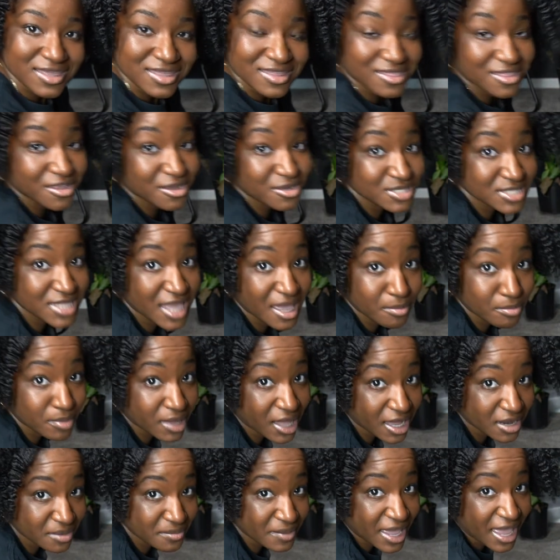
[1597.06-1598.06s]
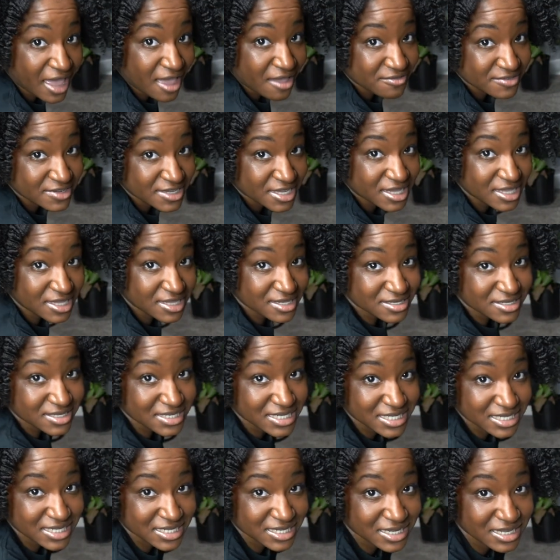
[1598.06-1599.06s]
There's that bottom half done.
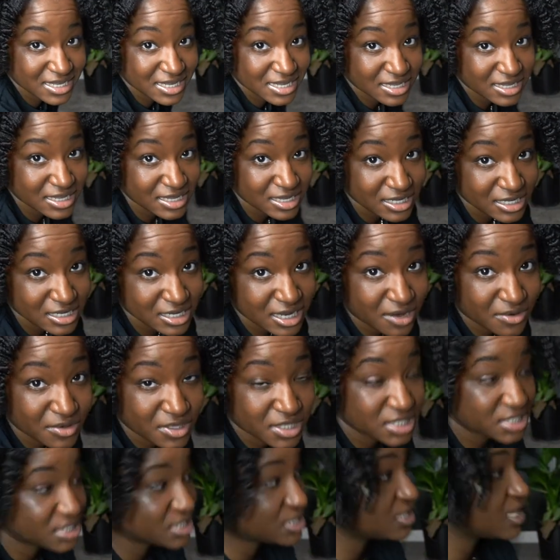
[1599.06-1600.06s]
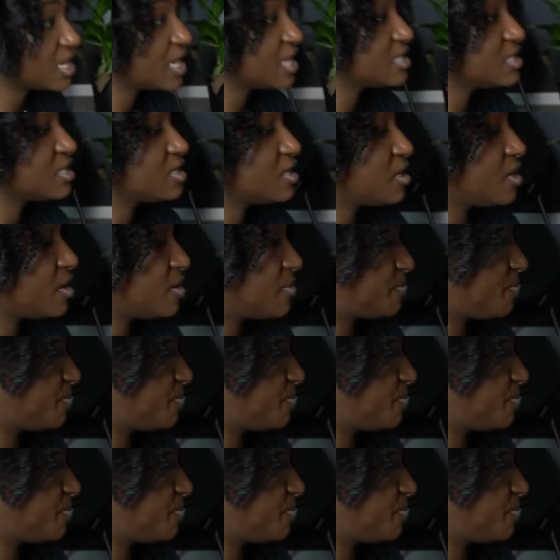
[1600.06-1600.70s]
Now we're gonna stand it up